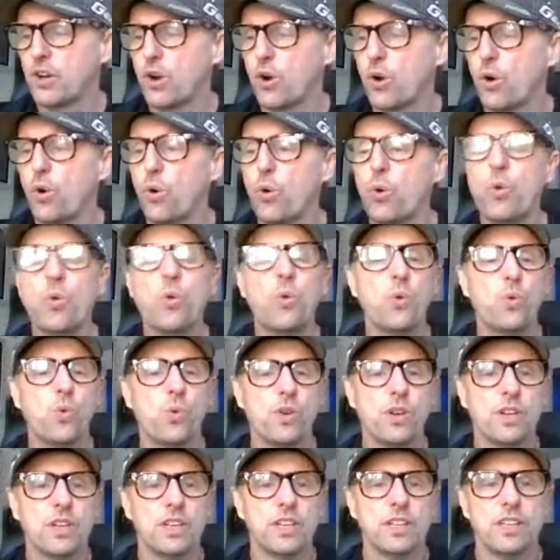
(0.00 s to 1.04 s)

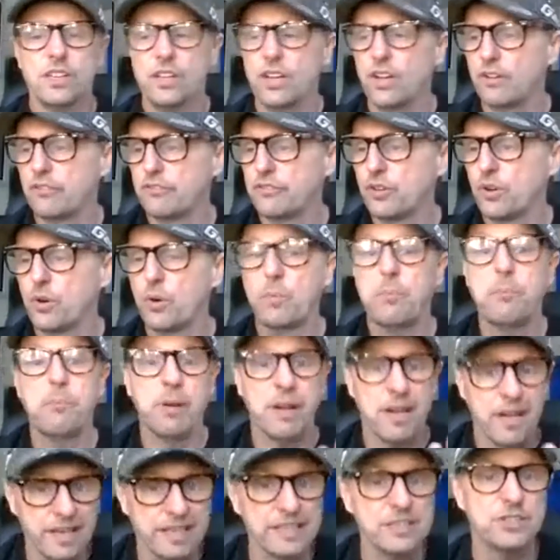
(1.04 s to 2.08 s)
all of your
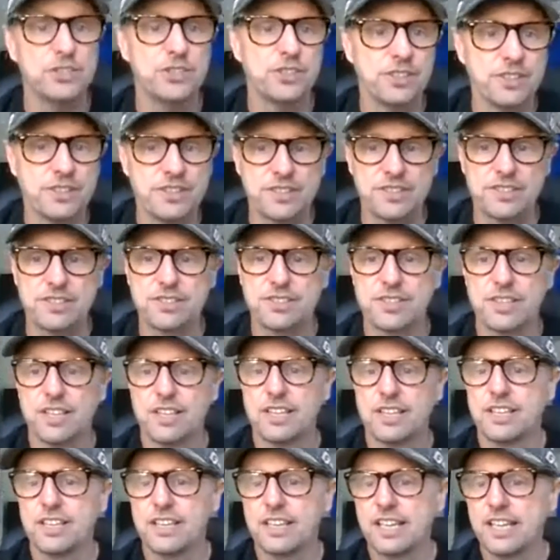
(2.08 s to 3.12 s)
patience
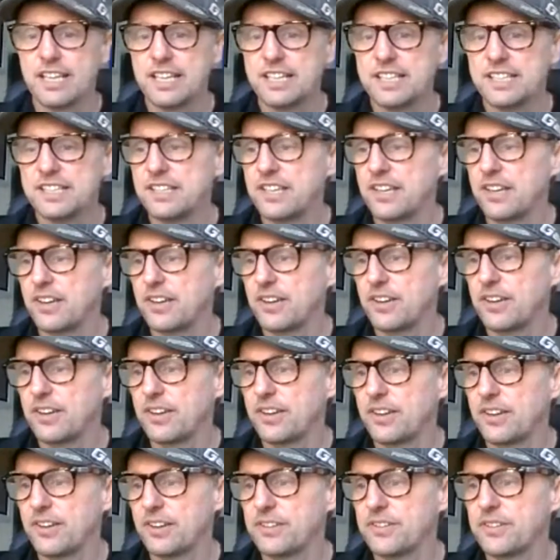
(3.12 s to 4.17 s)
in
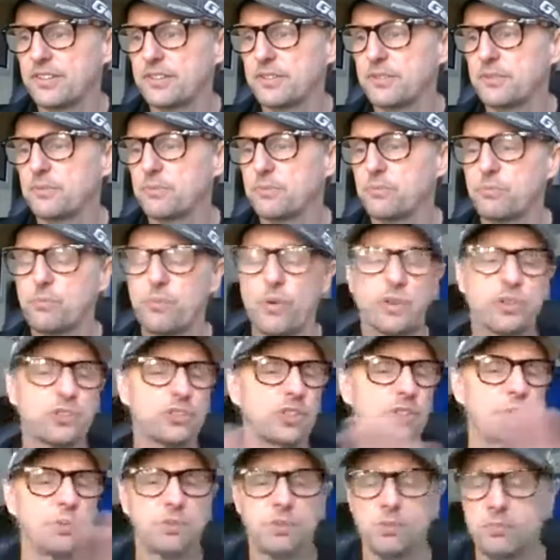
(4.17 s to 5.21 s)

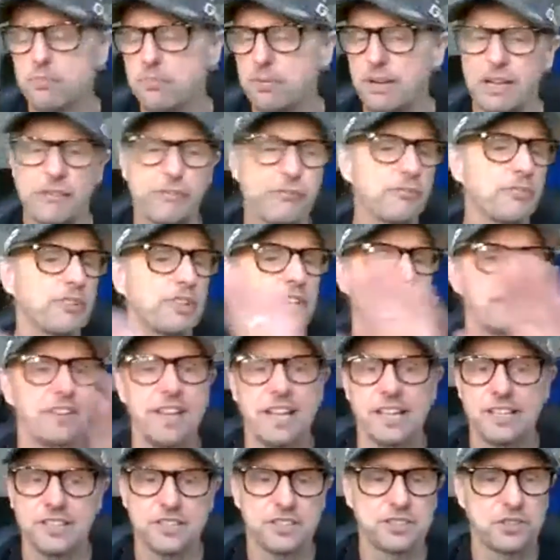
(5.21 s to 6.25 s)
watching all the buffering and
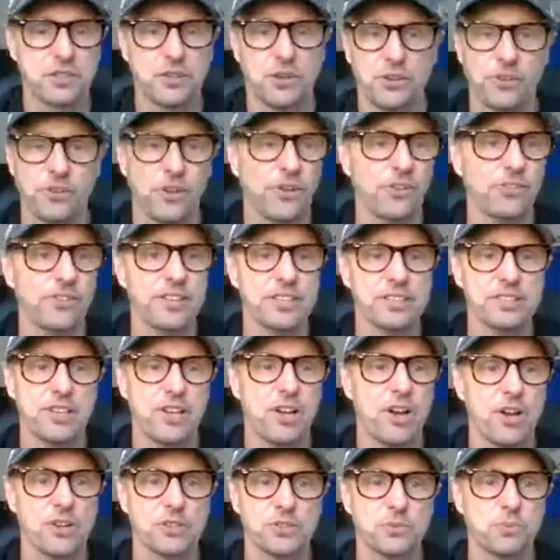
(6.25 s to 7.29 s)
that's gone on this
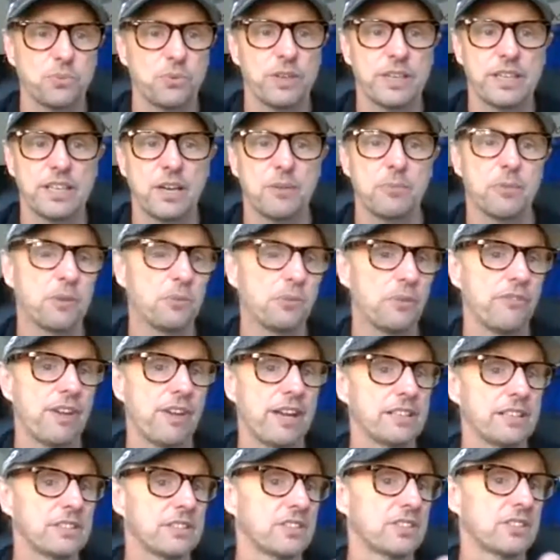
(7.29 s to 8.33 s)
last week. I mean, we've
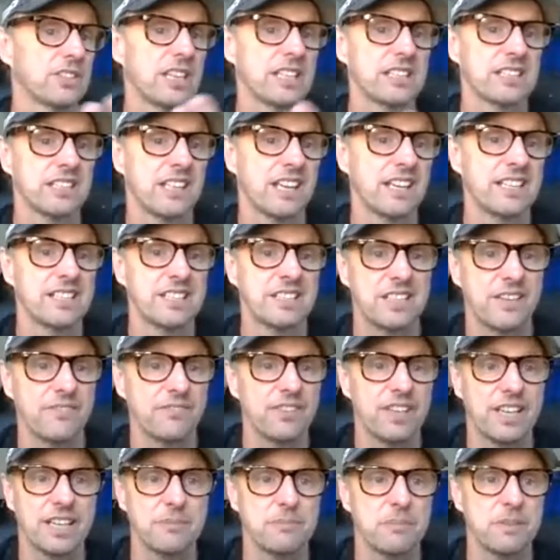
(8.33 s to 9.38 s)
had 16,
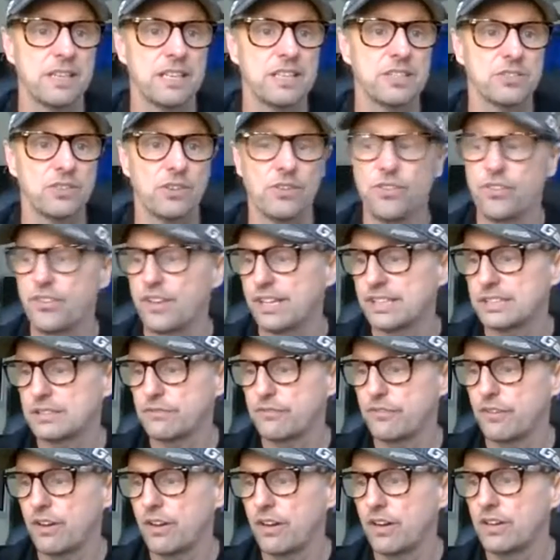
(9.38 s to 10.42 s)
17 minutes on thus
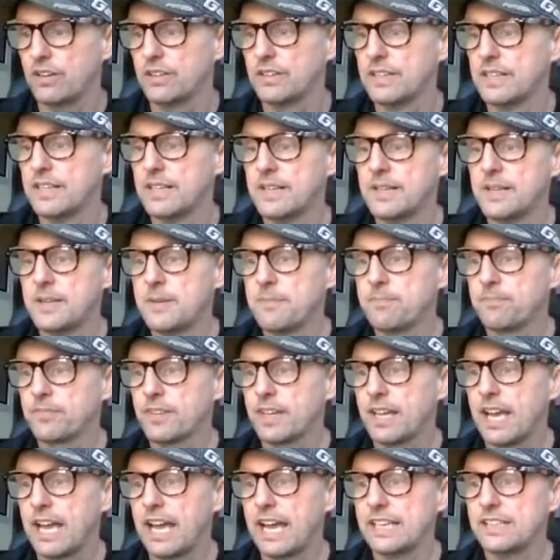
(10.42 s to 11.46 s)
far,
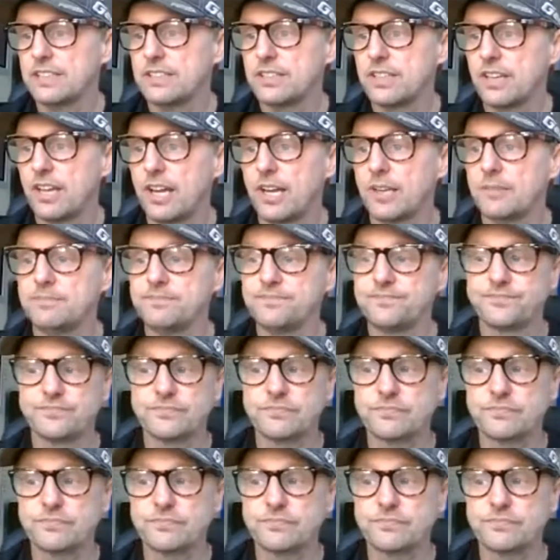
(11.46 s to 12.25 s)
and